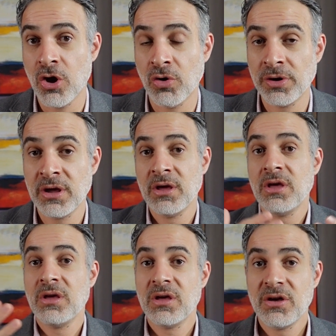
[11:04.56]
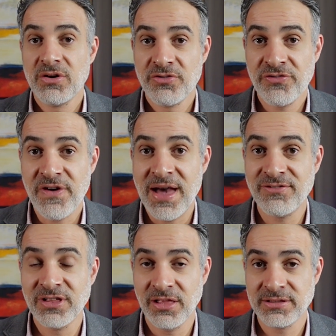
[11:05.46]
own 5
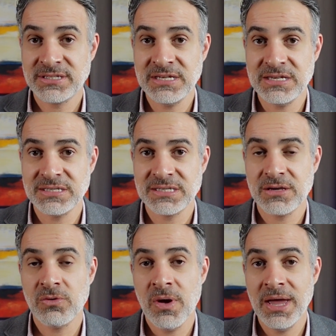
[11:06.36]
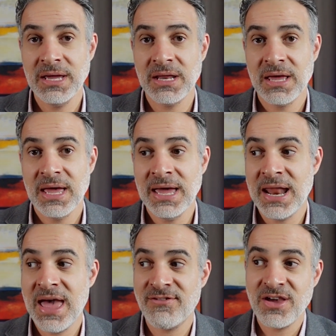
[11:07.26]
LLCs, right? And
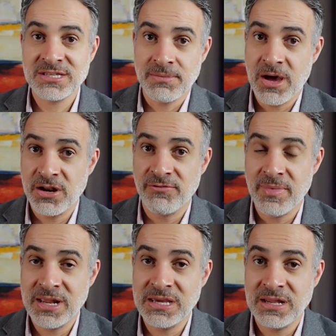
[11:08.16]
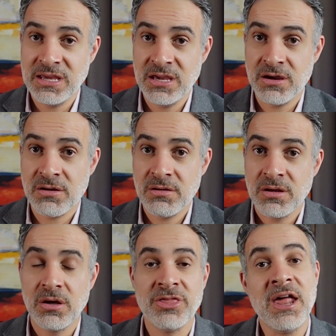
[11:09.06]
I have X amount of money in here
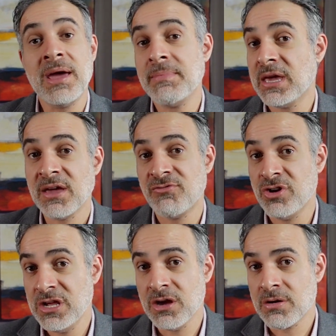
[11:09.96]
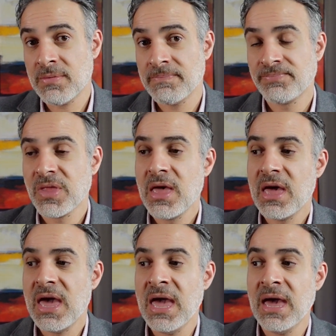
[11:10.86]
that I make every year,
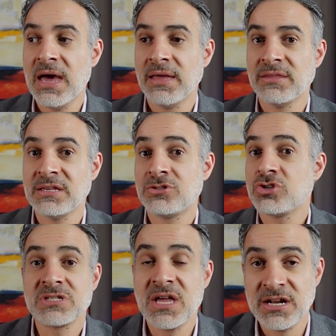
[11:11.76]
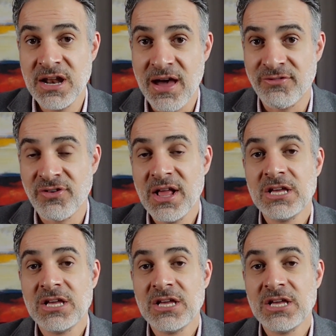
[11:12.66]
and it's just not enough.